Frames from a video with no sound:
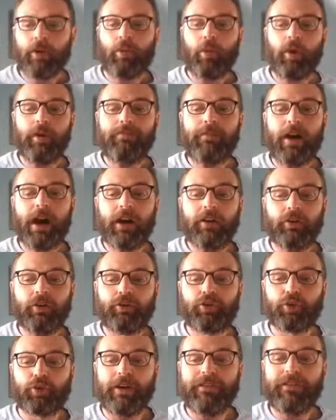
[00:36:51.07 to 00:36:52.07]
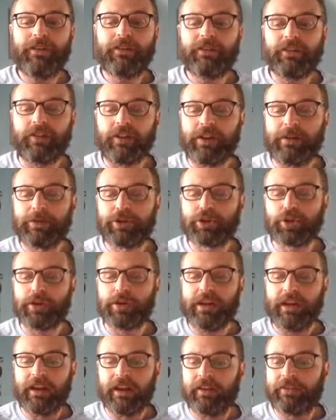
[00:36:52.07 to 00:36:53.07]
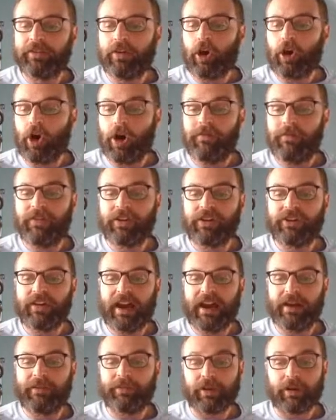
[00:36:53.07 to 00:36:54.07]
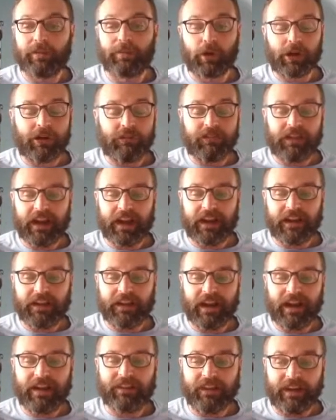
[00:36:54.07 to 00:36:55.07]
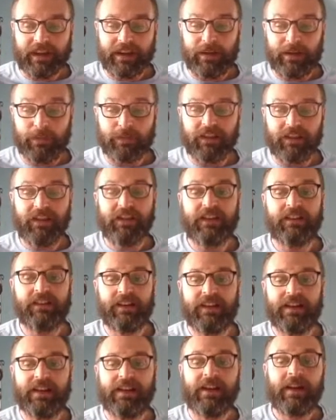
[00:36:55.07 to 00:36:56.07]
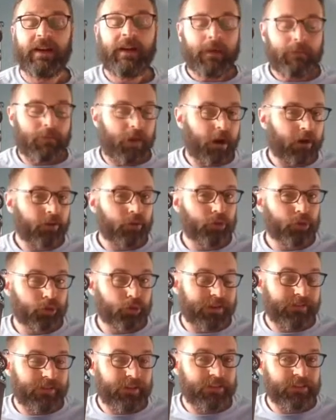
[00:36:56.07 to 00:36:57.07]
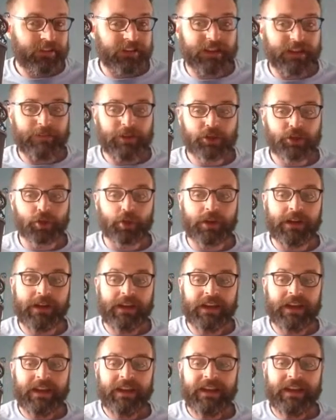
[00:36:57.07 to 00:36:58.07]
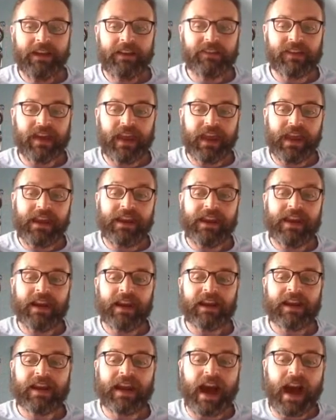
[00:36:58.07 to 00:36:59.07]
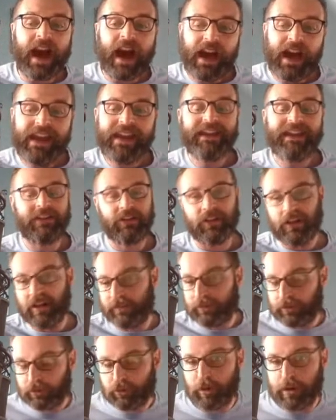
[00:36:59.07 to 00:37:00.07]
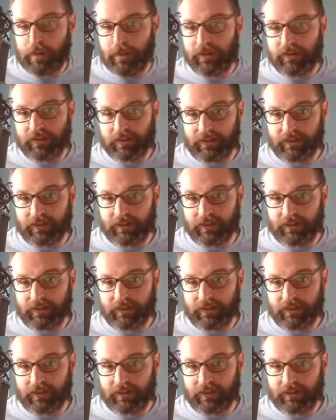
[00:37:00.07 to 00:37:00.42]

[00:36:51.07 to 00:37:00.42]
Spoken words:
What model-driven telemetry is, oftentimes abbreviated as MDT, model-driven telemetry is a kind of streaming